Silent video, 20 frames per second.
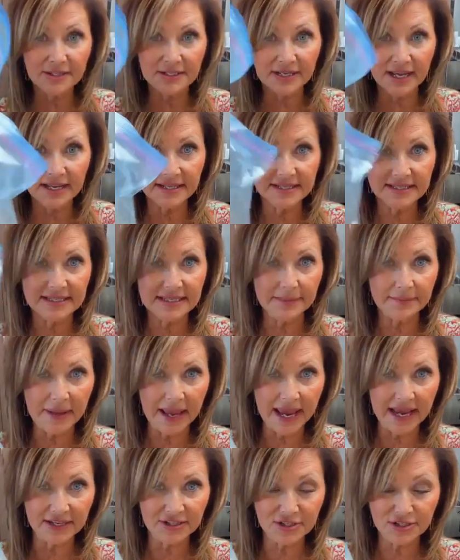I had done
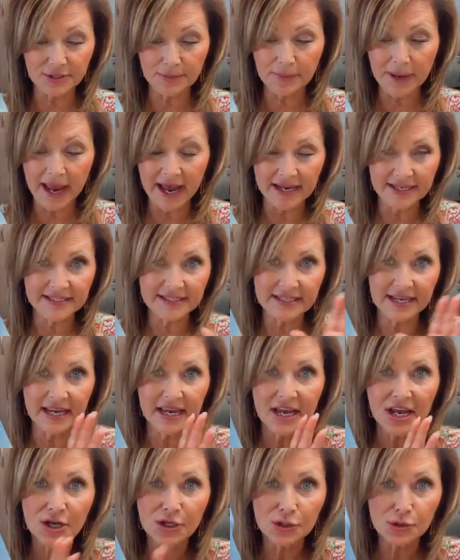some extra
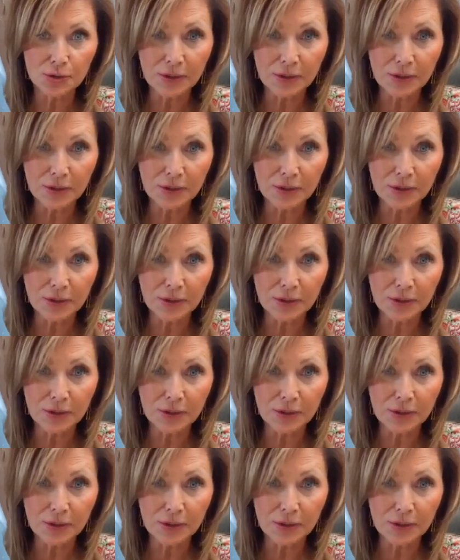pasta,